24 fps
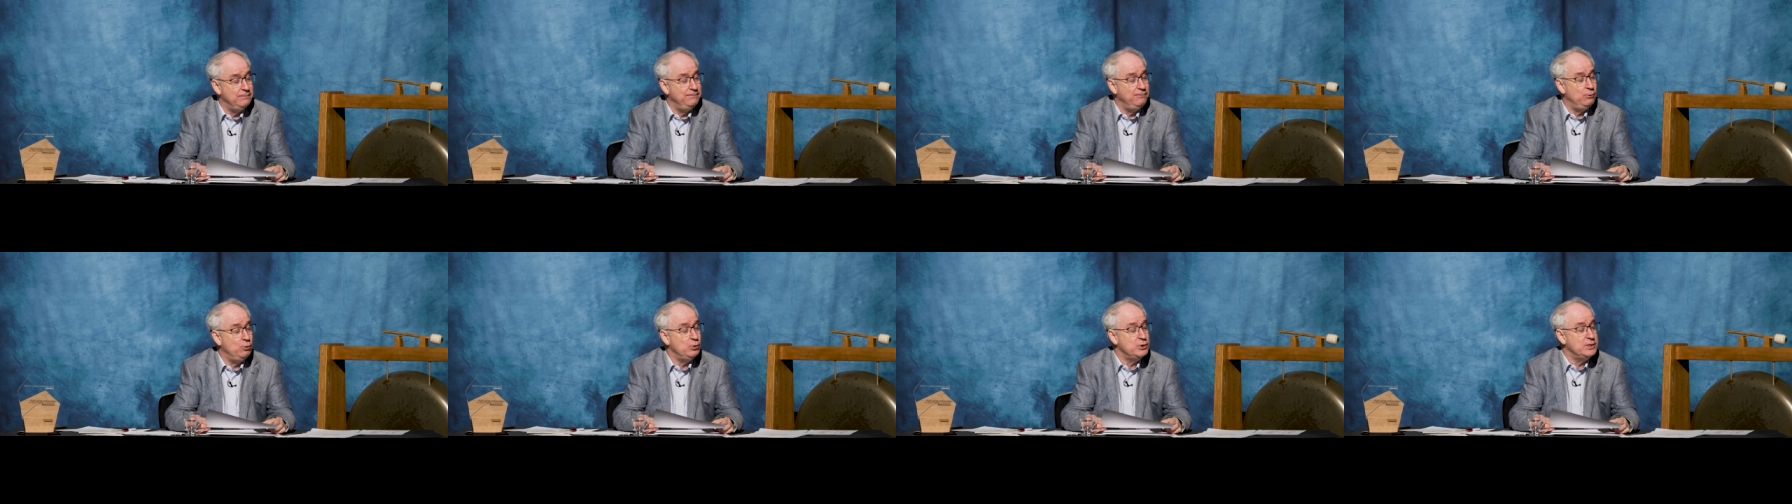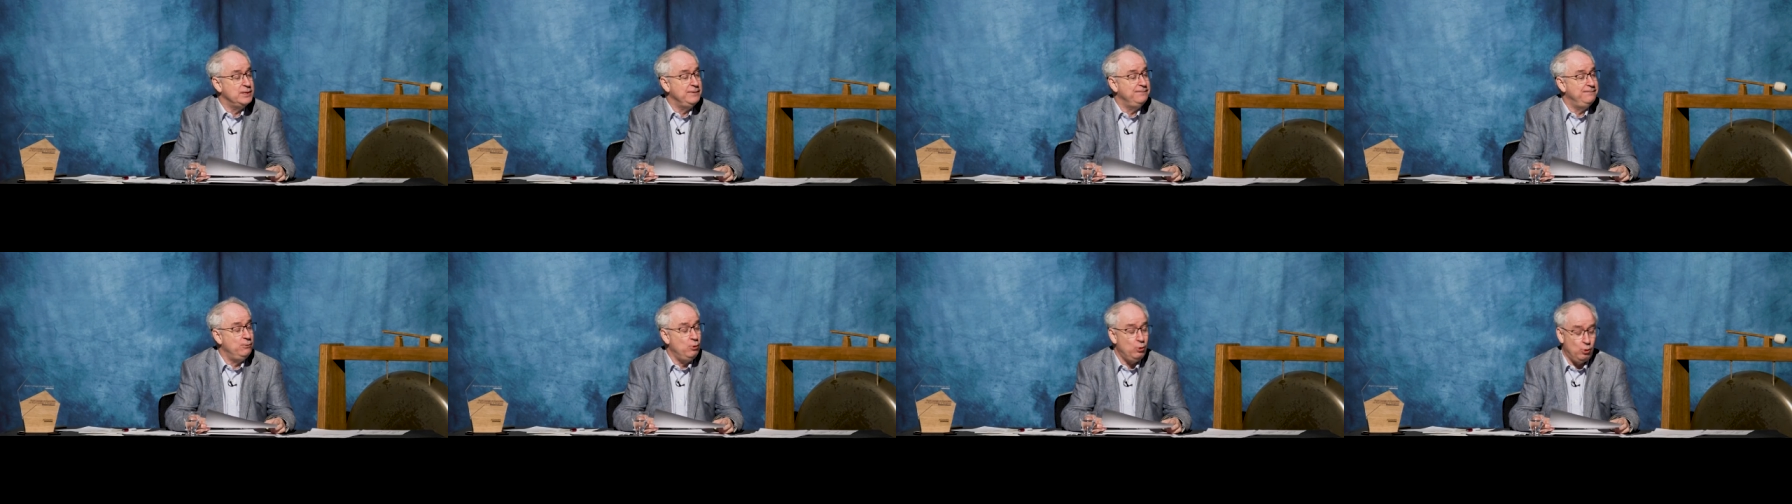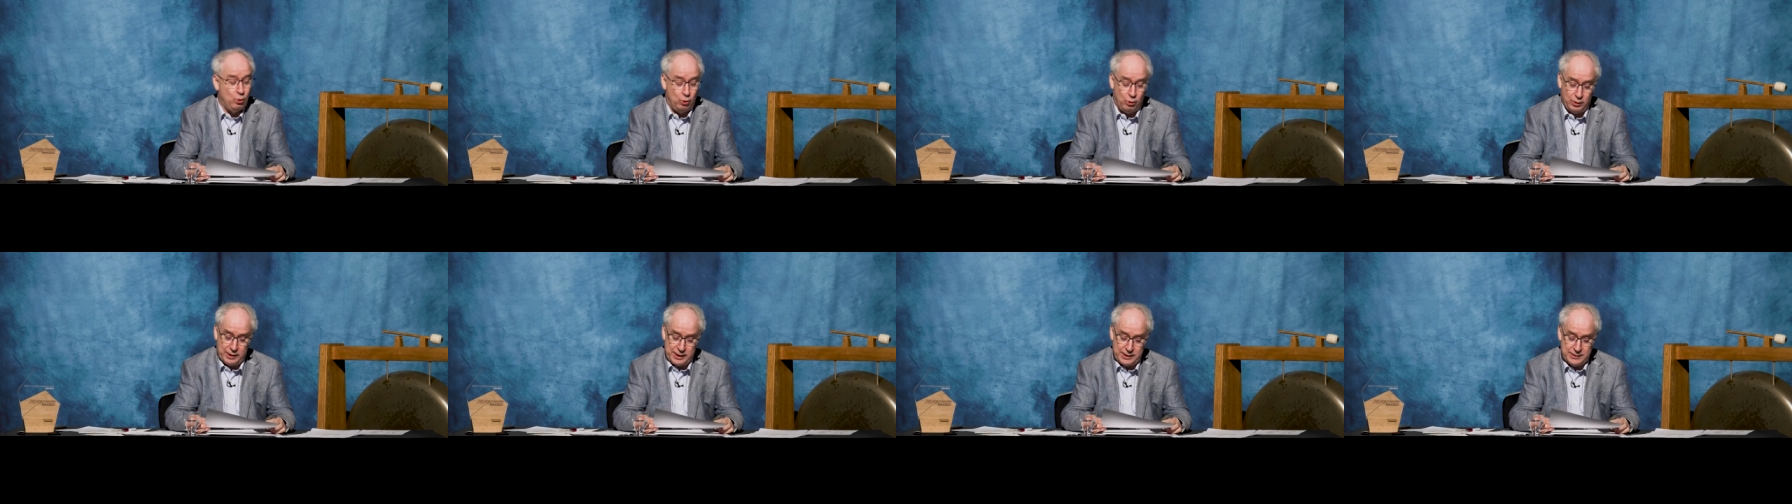
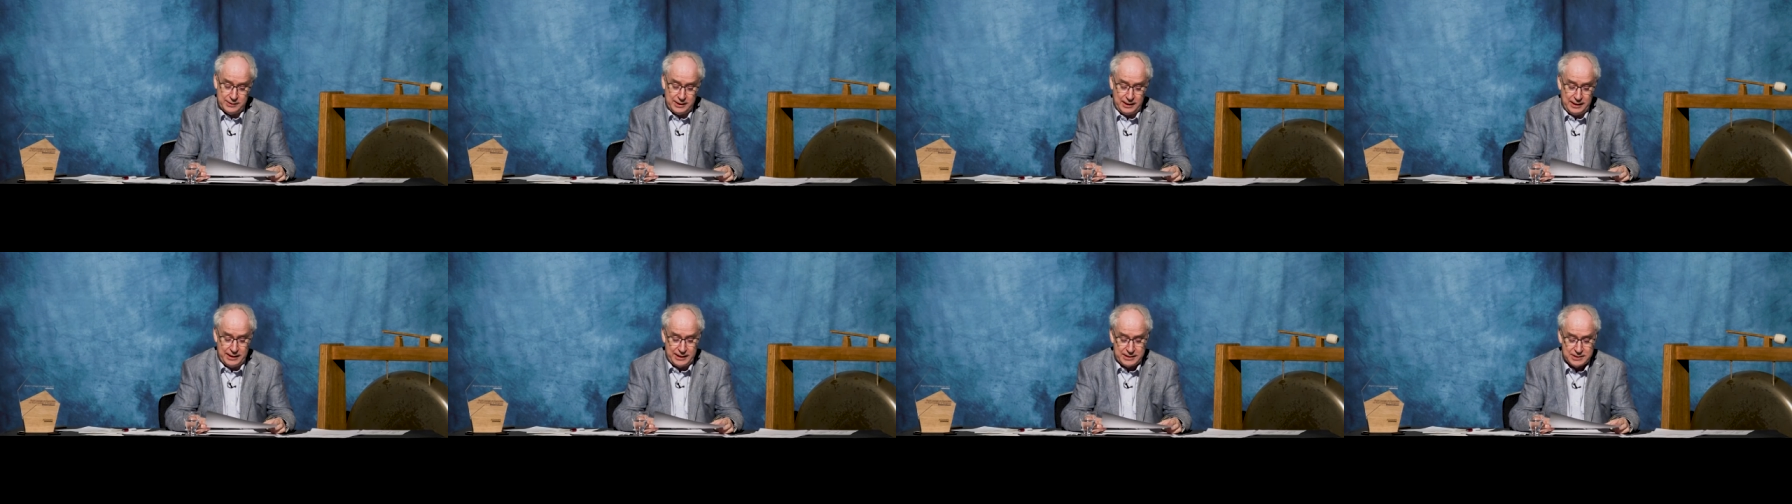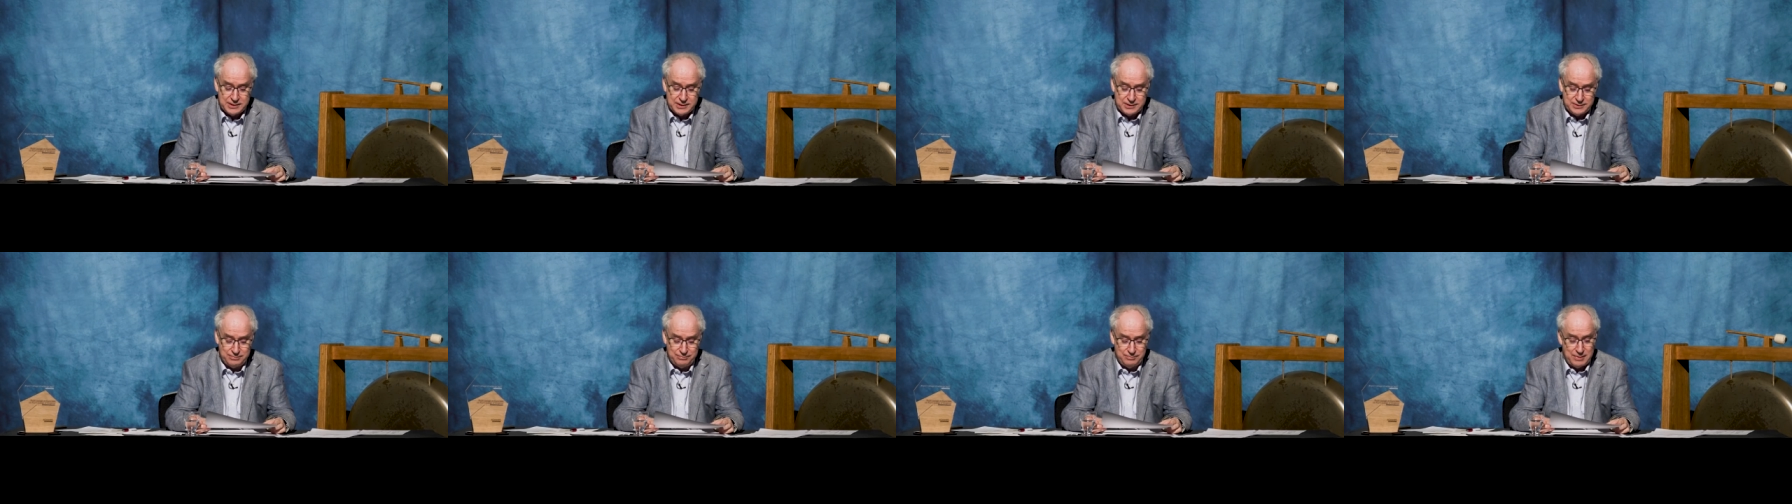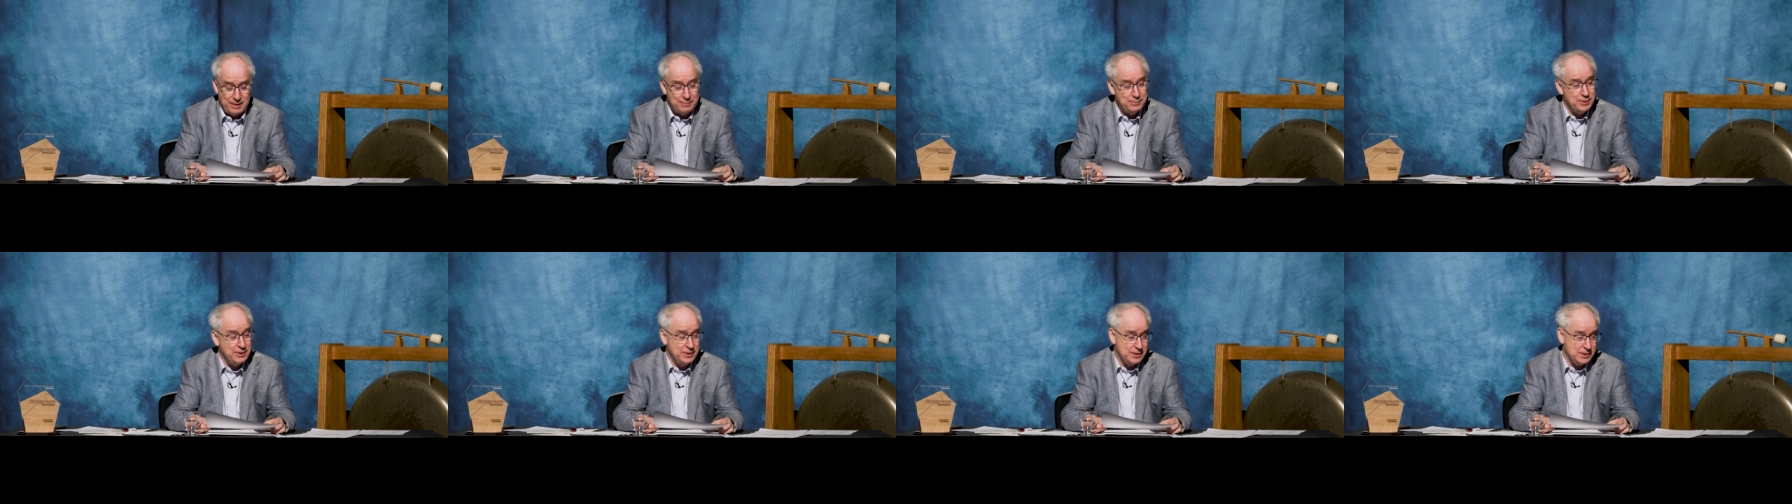44 in the list.
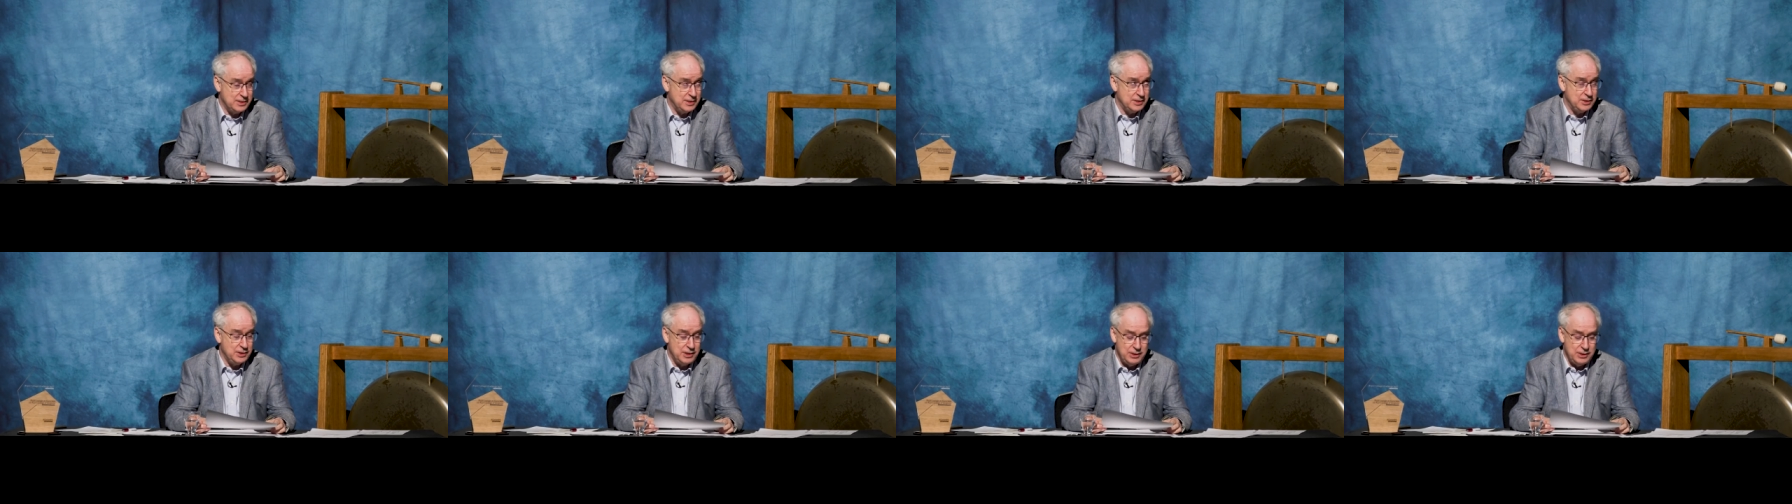Remember, this is